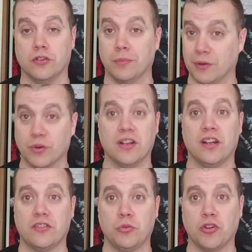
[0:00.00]
It's been real
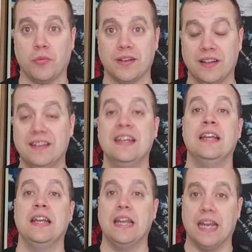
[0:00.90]
honesty with John Ritland,
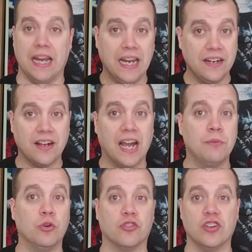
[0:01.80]
and I
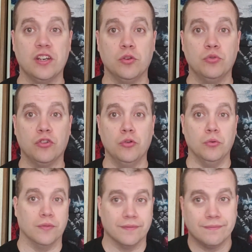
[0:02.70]
will see you soon.